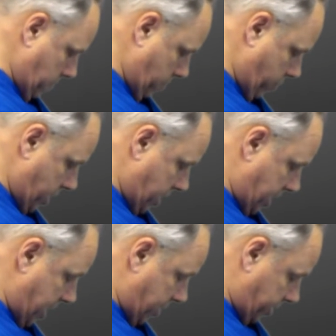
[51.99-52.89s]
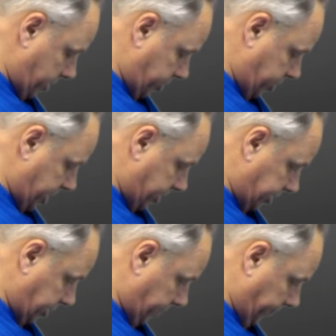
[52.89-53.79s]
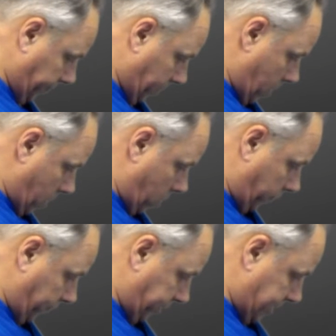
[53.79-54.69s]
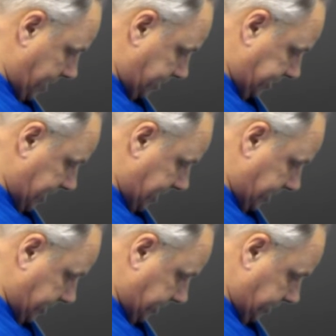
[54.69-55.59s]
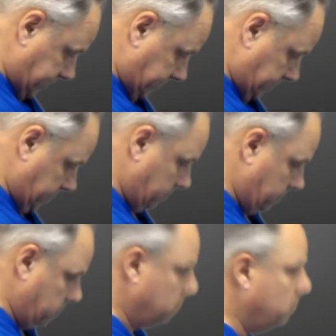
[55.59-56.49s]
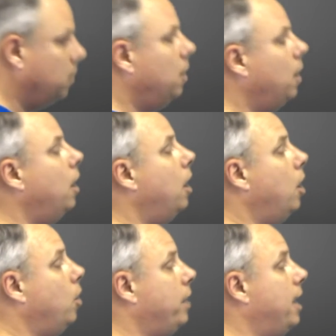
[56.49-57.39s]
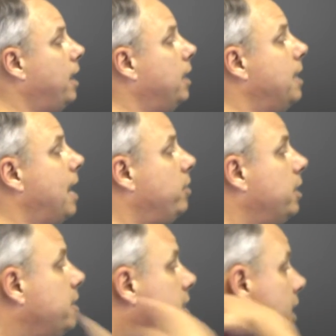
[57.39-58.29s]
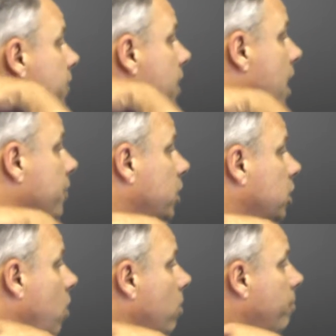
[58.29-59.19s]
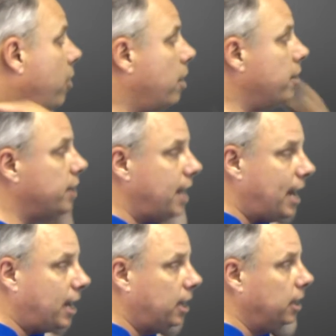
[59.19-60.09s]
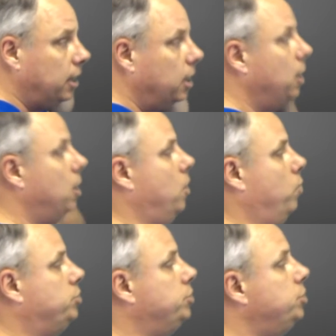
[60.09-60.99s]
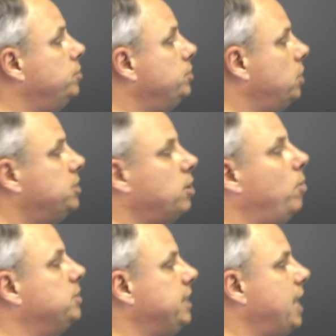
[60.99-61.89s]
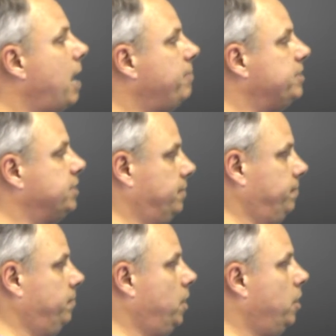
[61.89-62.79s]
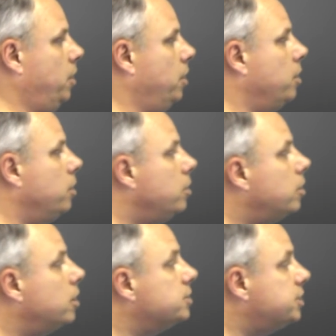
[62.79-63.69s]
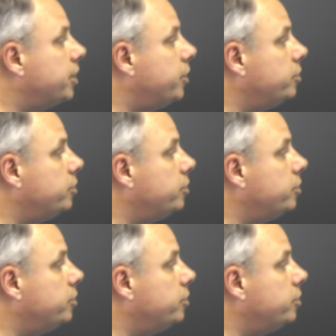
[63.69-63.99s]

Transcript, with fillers: bring it down to the chest, hold for ten seconds. Okay, now to get the area on the lower part of the neck, what you'll do is it's almost the opposite. You're going to stick your